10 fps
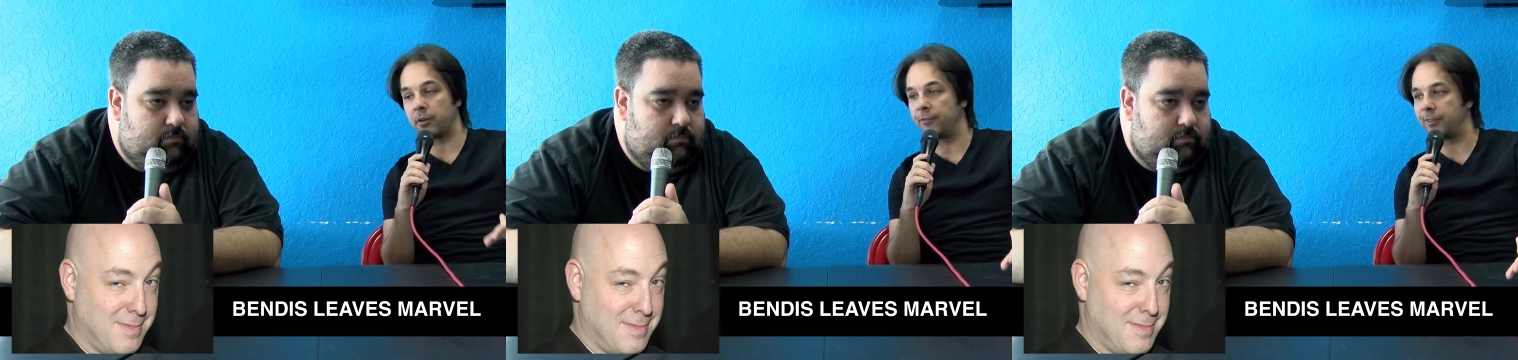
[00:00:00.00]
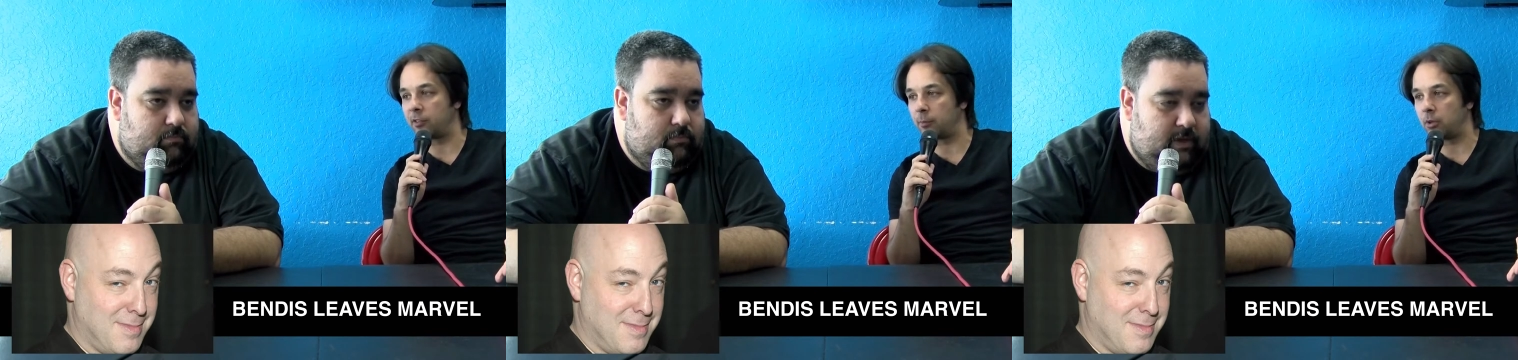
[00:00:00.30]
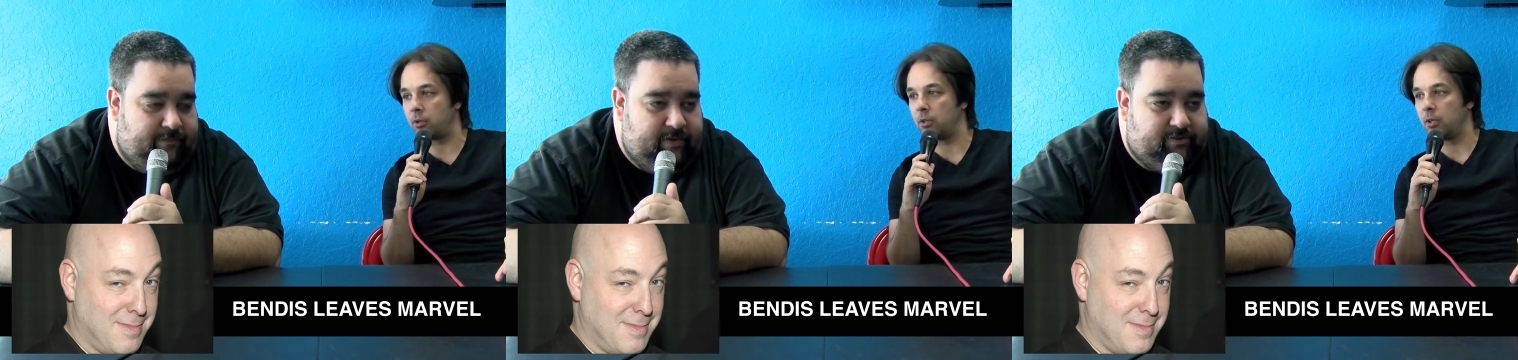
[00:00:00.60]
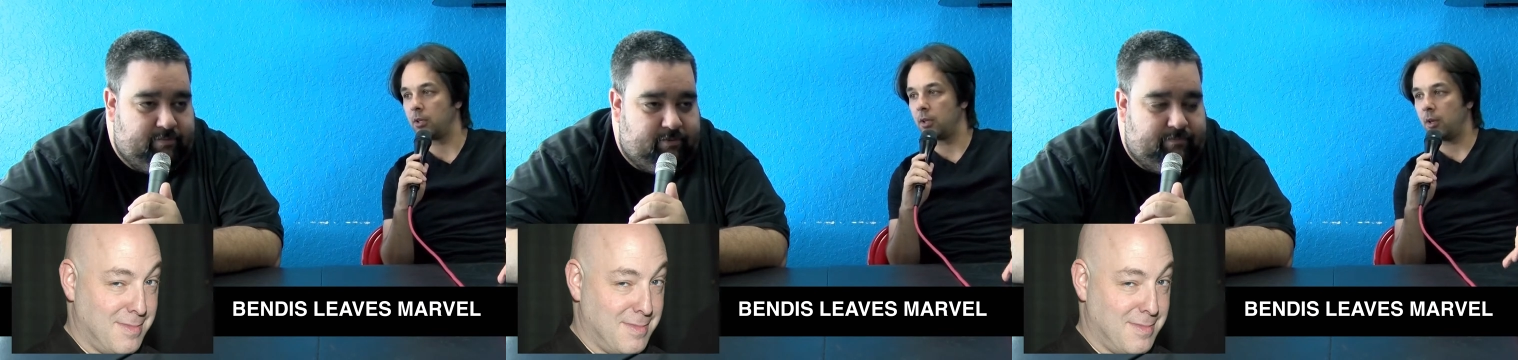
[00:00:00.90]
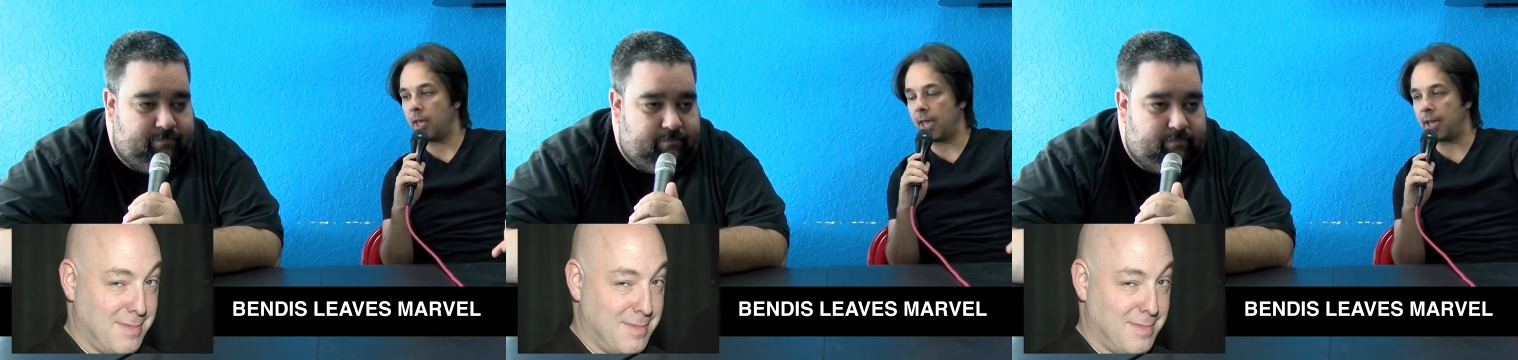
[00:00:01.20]
Speaker 1: Invincible, Invincible,
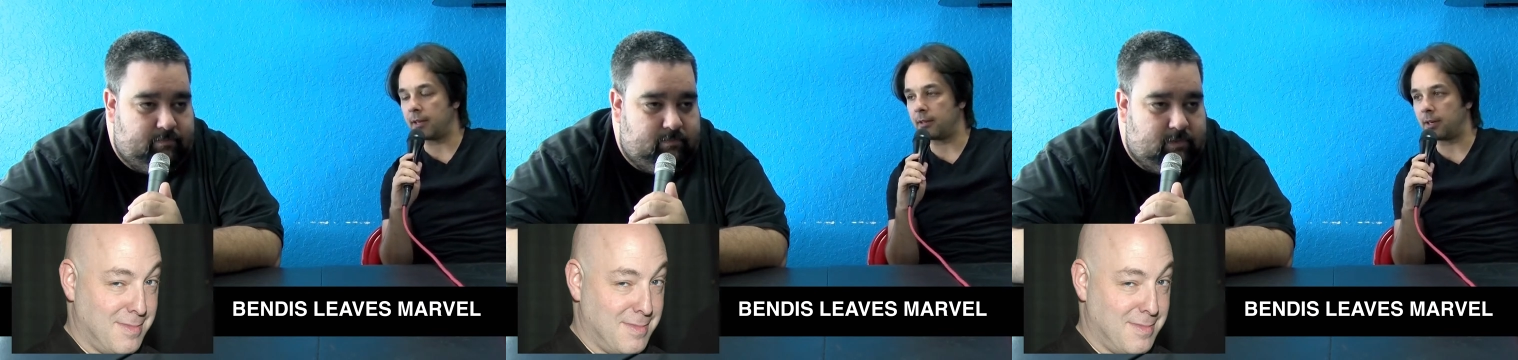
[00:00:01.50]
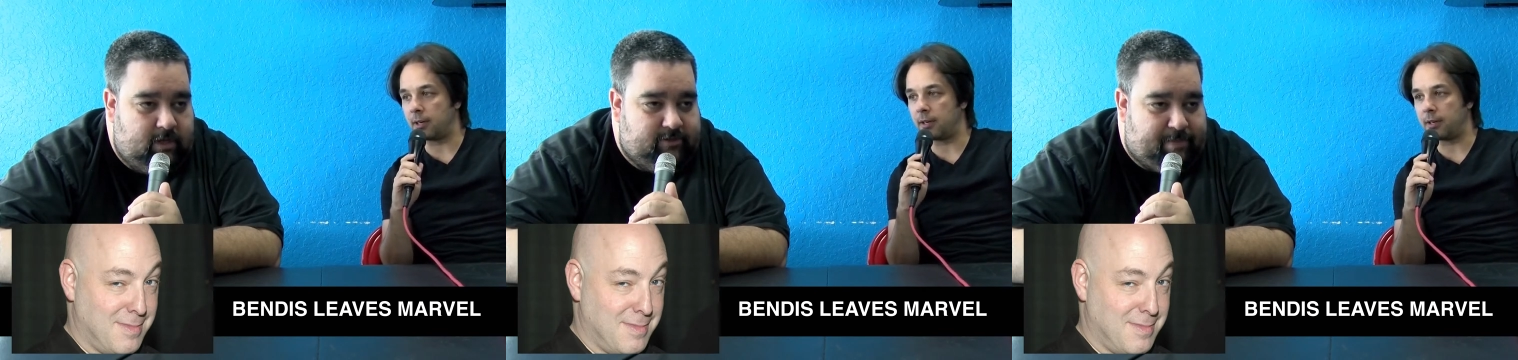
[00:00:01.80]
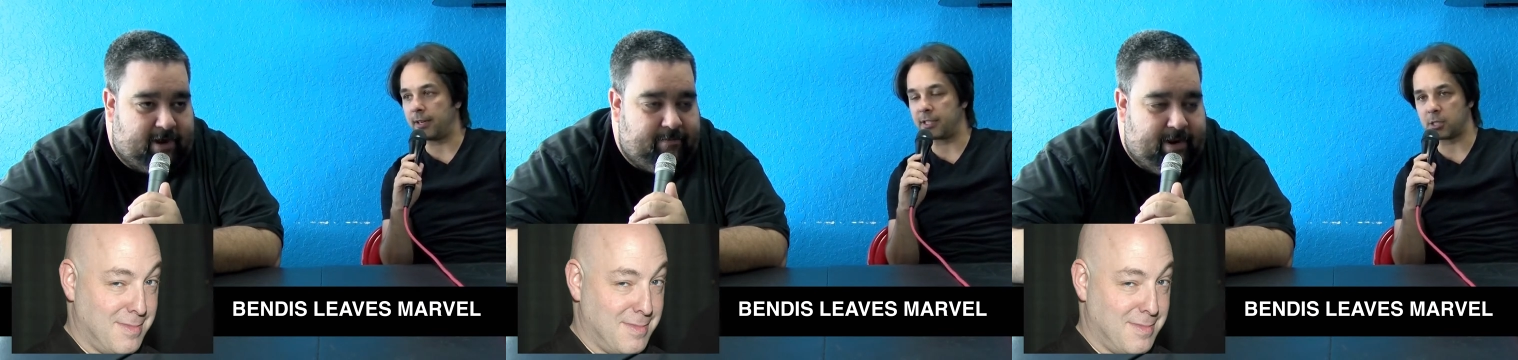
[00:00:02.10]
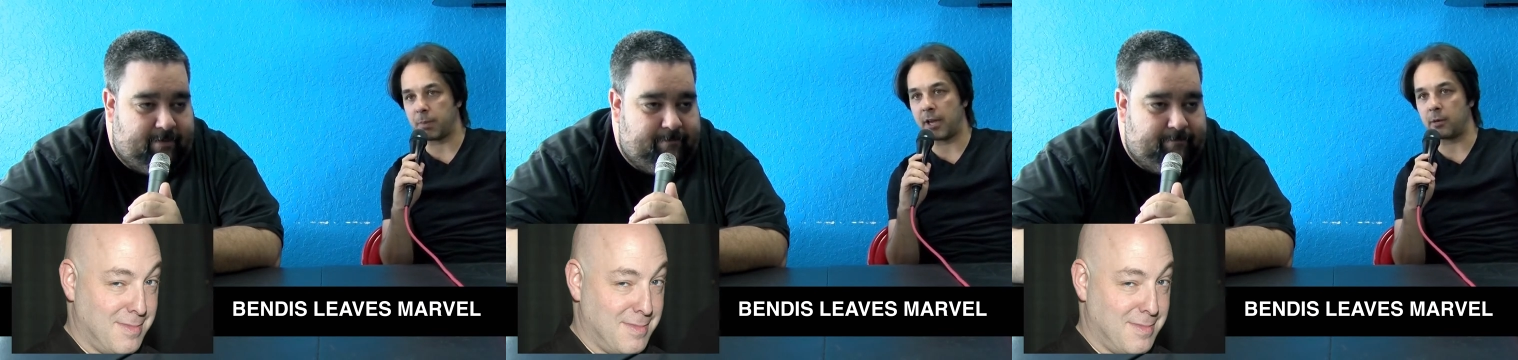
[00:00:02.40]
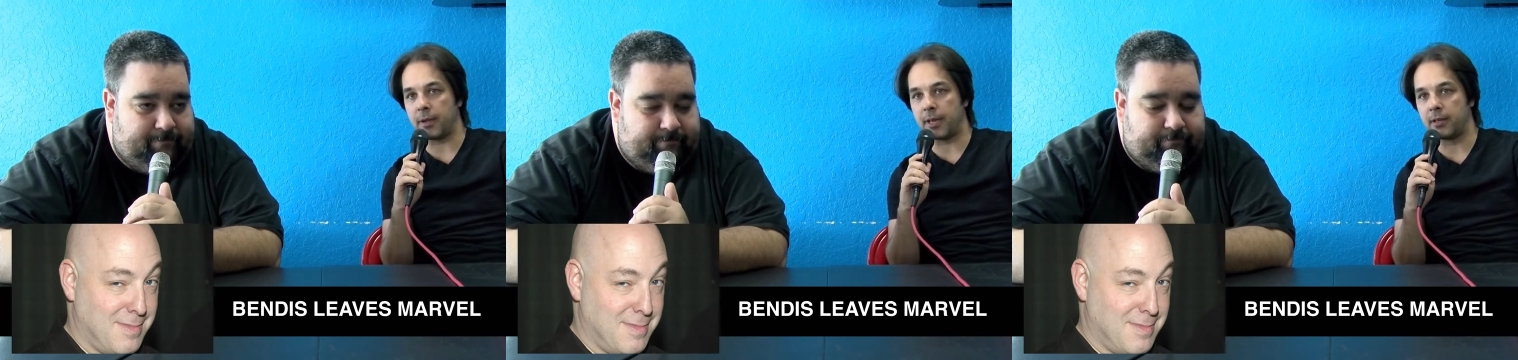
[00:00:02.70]
and uh, and Spider
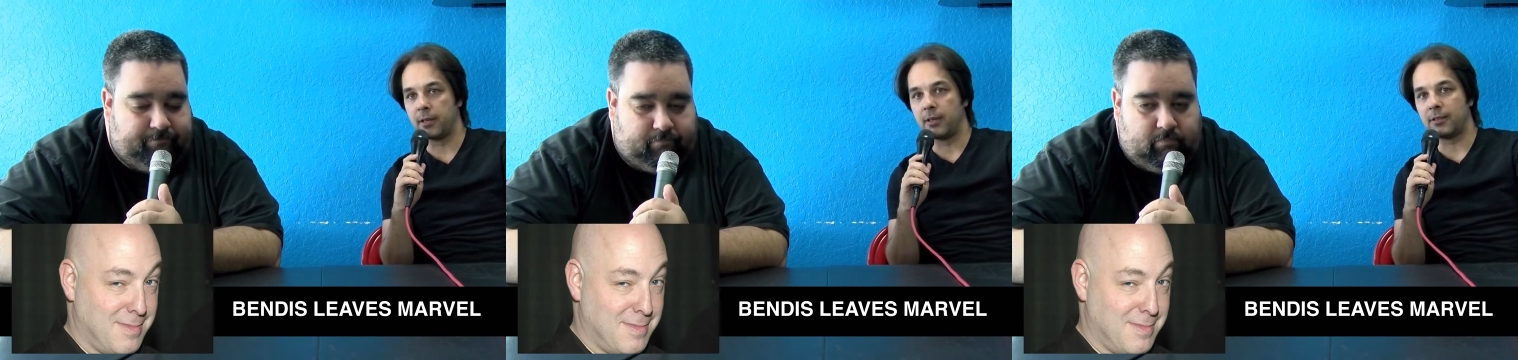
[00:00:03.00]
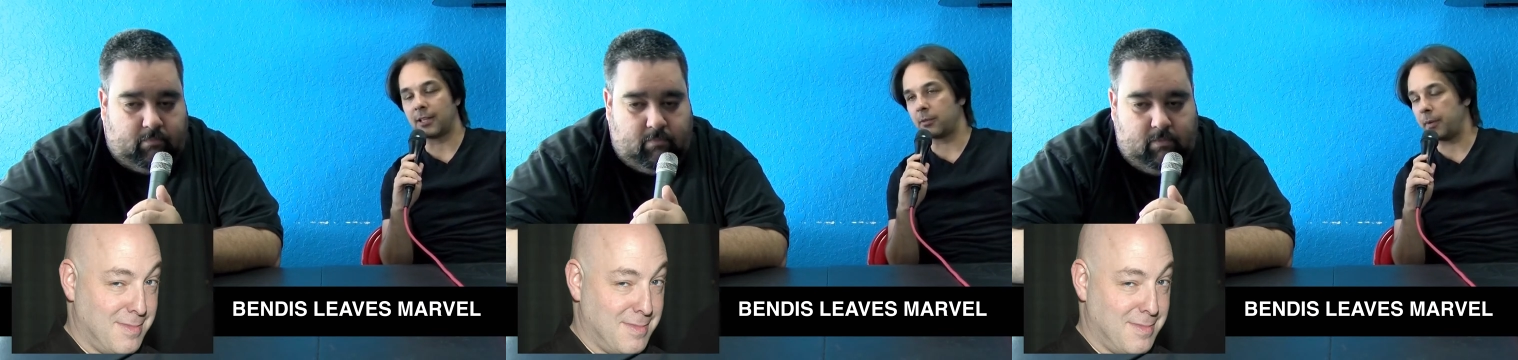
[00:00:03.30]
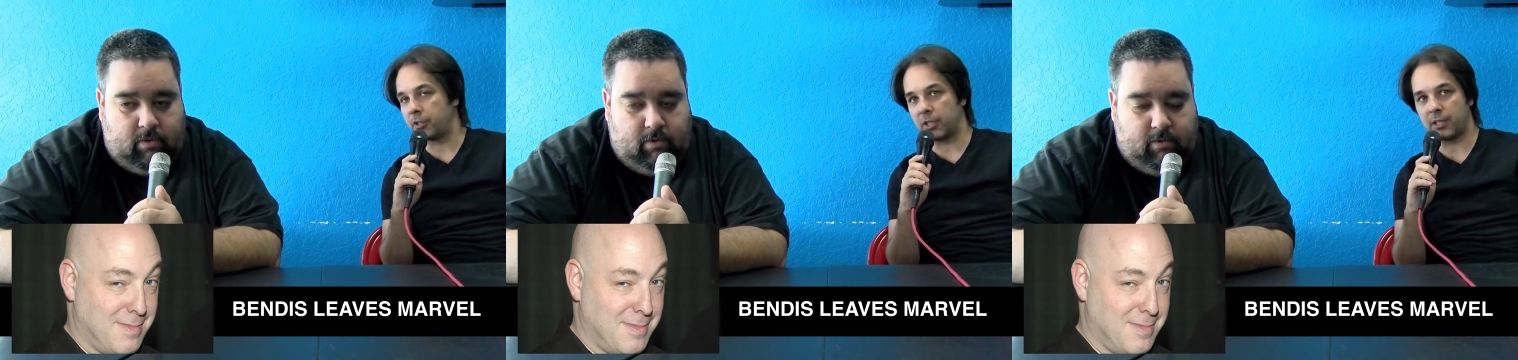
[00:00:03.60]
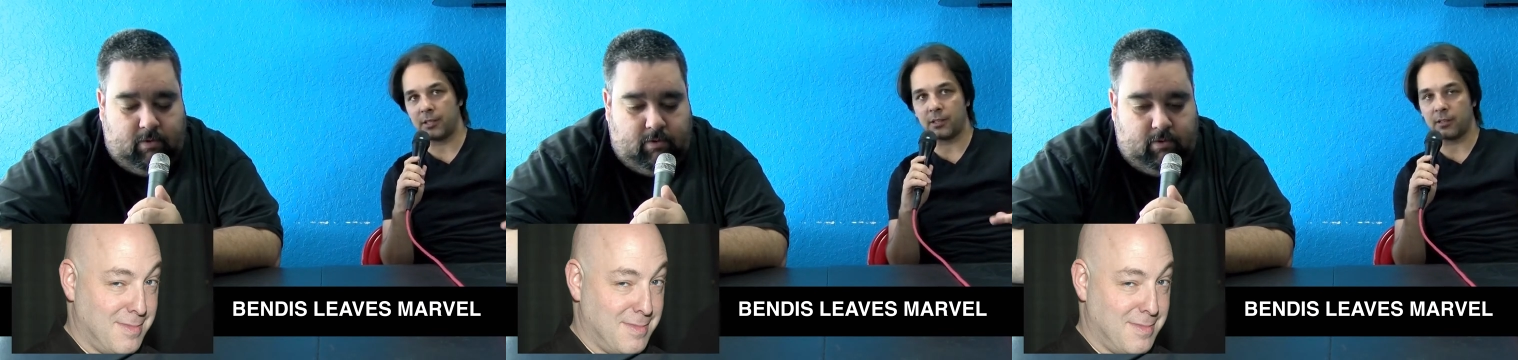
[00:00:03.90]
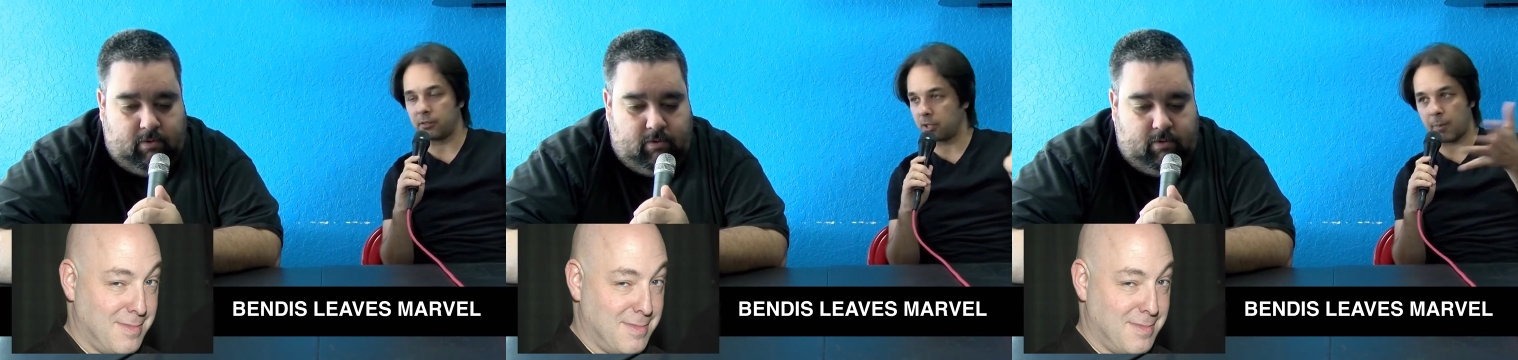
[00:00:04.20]
Man. Not to mention he did
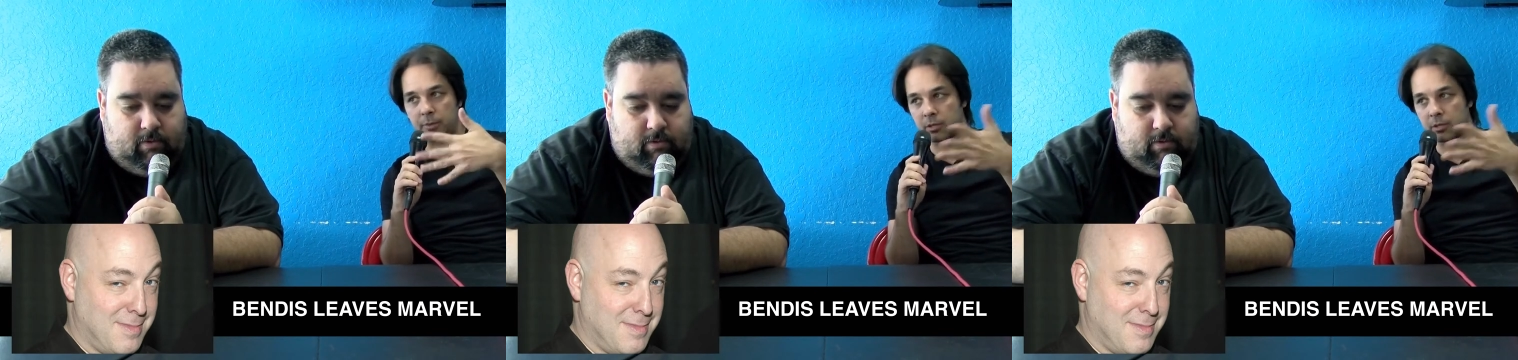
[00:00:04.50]
a couple